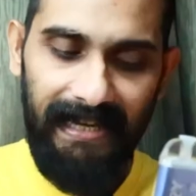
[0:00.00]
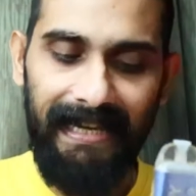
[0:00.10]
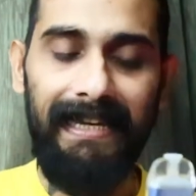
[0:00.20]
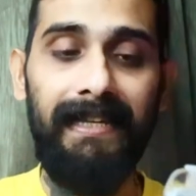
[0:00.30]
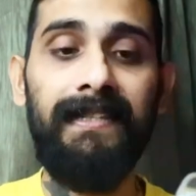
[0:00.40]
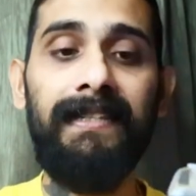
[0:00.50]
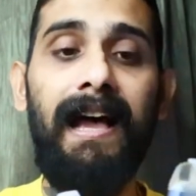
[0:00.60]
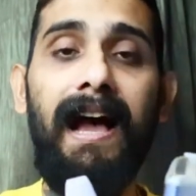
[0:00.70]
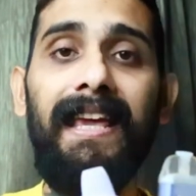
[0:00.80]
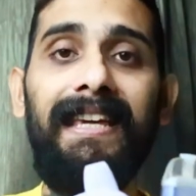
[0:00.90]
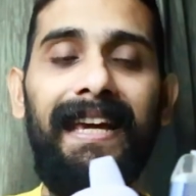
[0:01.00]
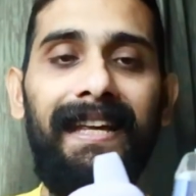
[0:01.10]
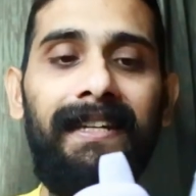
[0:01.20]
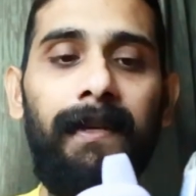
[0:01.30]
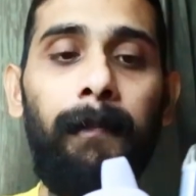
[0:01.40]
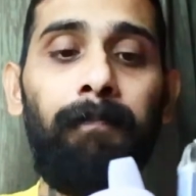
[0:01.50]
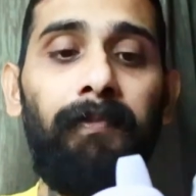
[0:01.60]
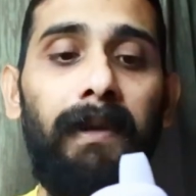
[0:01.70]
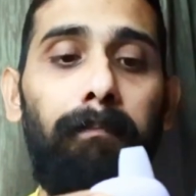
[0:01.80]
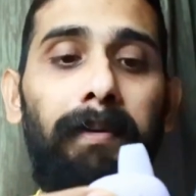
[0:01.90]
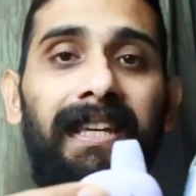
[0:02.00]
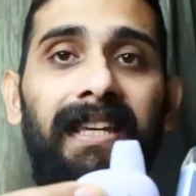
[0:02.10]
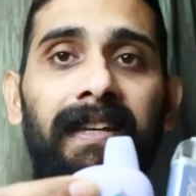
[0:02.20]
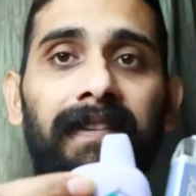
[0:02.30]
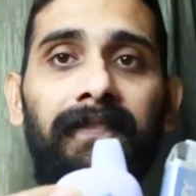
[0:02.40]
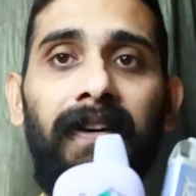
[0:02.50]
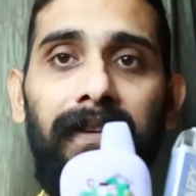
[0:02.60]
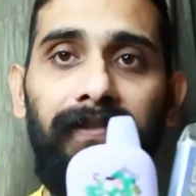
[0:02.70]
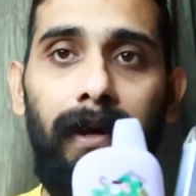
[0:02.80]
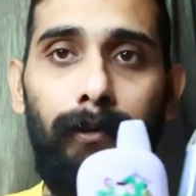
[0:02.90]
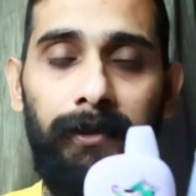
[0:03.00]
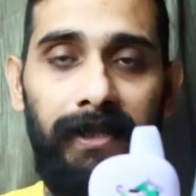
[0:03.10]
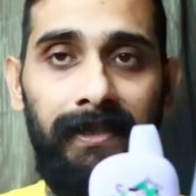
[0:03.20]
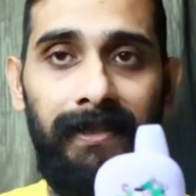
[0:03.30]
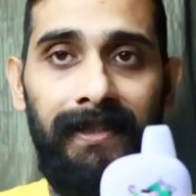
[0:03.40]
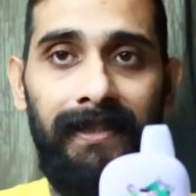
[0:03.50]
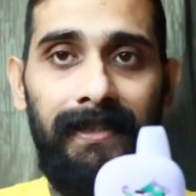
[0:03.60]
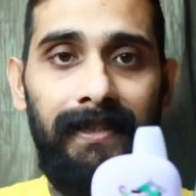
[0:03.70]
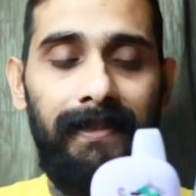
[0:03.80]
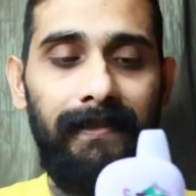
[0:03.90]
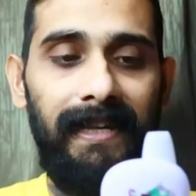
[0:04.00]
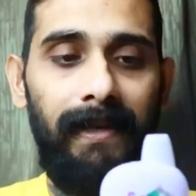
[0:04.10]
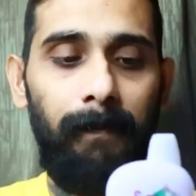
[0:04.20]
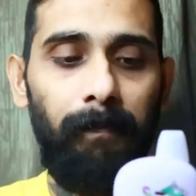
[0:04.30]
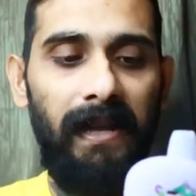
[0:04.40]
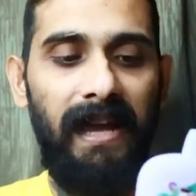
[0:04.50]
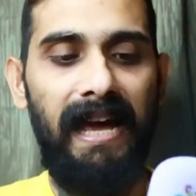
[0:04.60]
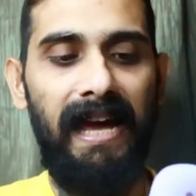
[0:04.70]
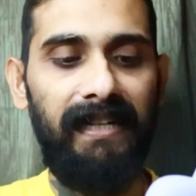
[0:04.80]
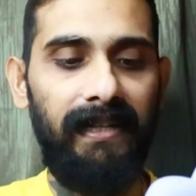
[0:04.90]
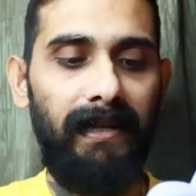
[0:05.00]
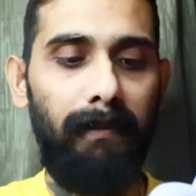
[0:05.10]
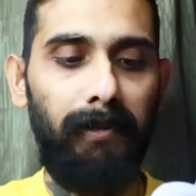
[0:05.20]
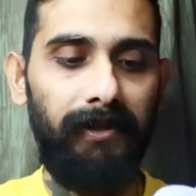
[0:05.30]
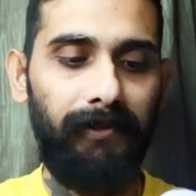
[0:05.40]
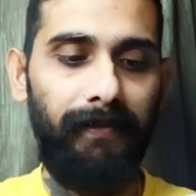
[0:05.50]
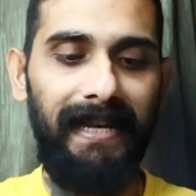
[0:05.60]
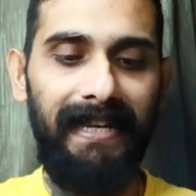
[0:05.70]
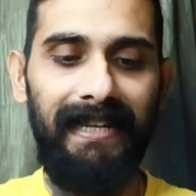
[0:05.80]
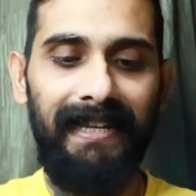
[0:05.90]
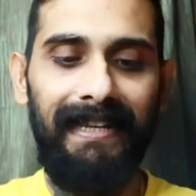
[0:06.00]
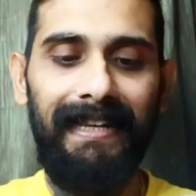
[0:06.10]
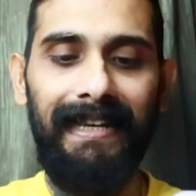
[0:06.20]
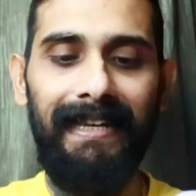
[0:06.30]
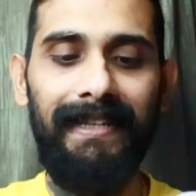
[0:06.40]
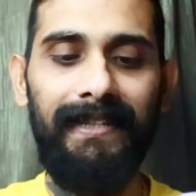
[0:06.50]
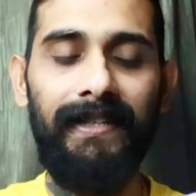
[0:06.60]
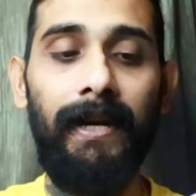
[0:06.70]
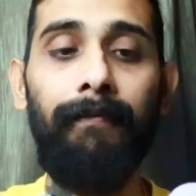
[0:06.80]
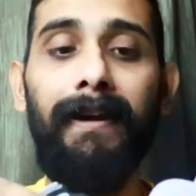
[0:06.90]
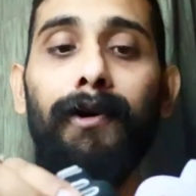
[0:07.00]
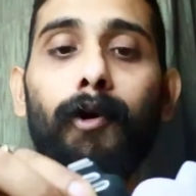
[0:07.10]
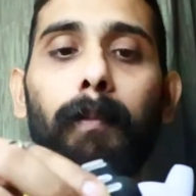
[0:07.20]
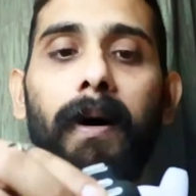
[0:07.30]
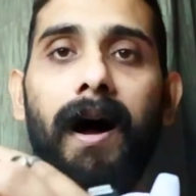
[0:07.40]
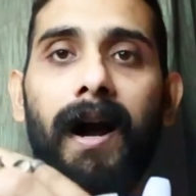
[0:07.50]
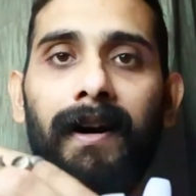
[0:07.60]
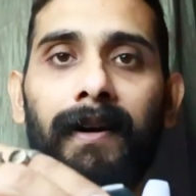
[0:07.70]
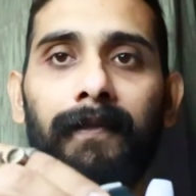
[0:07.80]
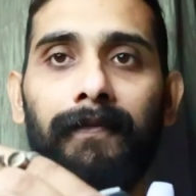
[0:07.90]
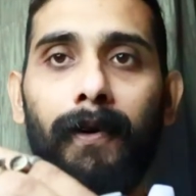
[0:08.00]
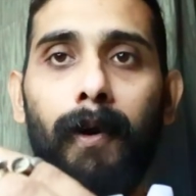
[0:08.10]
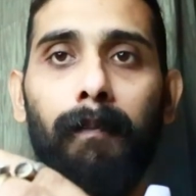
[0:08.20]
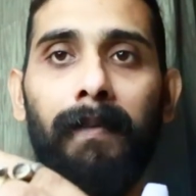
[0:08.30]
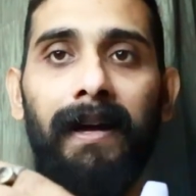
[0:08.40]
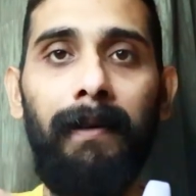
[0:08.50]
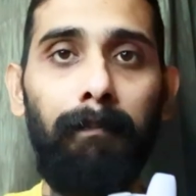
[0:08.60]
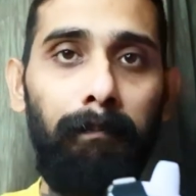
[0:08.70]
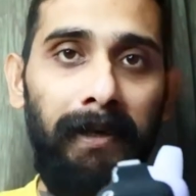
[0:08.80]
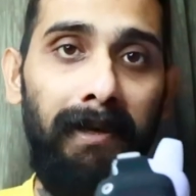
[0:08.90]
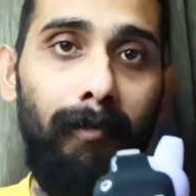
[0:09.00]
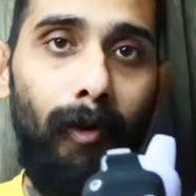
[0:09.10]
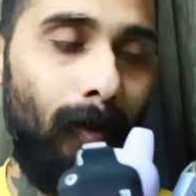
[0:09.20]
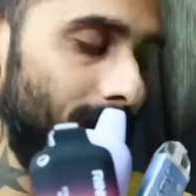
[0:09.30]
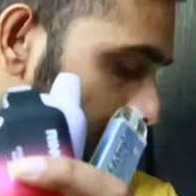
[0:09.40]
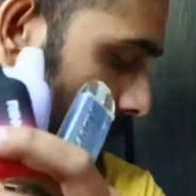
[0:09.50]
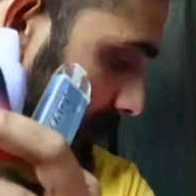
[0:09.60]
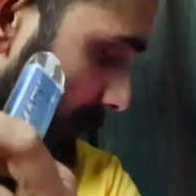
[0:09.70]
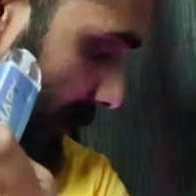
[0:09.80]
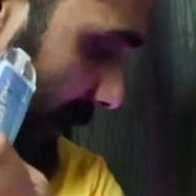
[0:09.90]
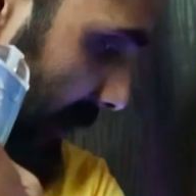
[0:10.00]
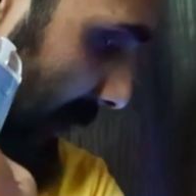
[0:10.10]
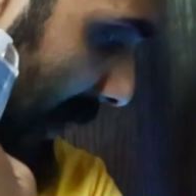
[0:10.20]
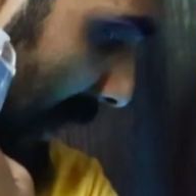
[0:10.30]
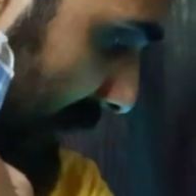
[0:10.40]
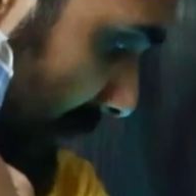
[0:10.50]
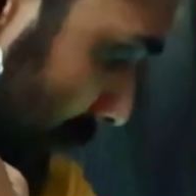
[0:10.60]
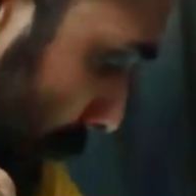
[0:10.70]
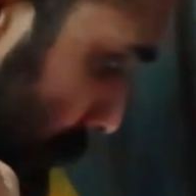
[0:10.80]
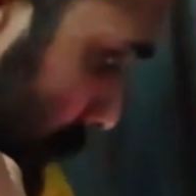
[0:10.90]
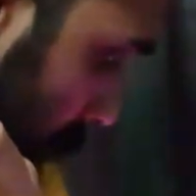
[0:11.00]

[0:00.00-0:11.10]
is I get B5000. Okay, at number three is Ringo Bar from B-More. Okay, at number